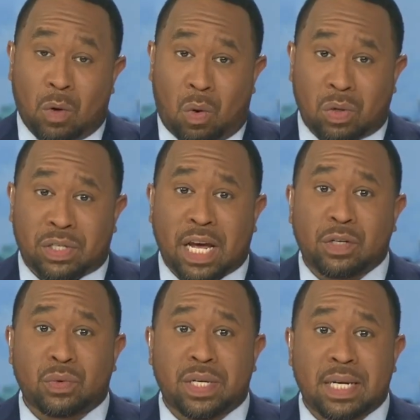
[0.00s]
Court
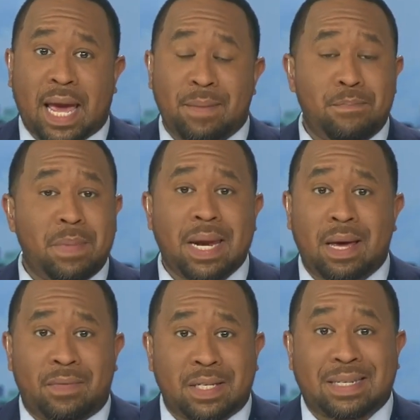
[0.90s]
schedules indicate
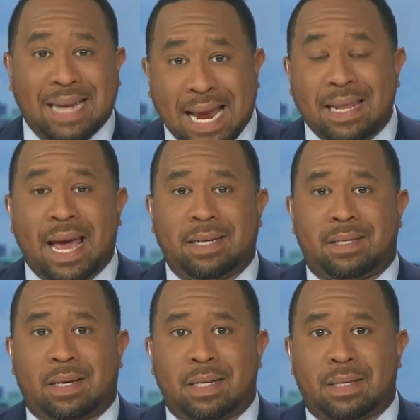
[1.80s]
many of the state
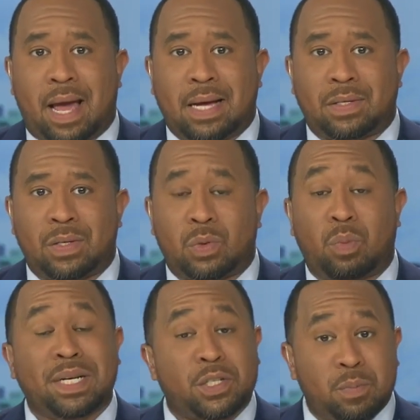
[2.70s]
cases against the Hansons
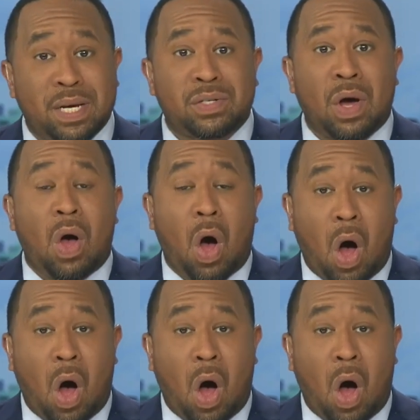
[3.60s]
will be dismissed